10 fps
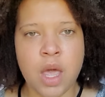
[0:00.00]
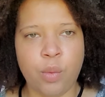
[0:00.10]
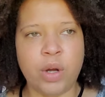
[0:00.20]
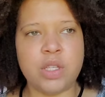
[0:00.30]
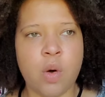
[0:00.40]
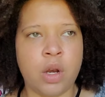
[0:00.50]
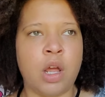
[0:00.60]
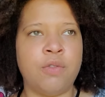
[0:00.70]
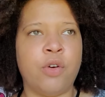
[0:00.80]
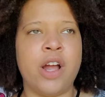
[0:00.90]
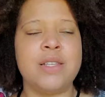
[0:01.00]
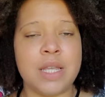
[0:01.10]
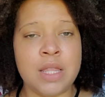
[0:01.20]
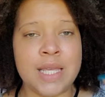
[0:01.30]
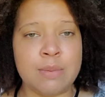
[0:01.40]
What's going on for us
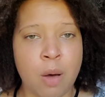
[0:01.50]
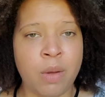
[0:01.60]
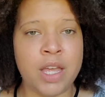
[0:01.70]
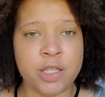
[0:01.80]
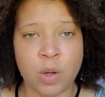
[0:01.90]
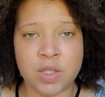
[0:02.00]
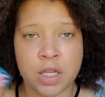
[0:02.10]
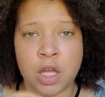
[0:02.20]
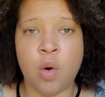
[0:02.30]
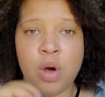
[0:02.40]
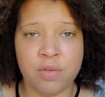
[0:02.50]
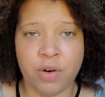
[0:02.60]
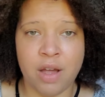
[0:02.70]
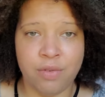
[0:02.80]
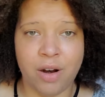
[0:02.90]
in this moment is what's going to go on
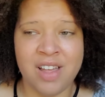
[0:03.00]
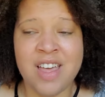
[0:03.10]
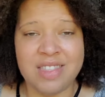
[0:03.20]
forever.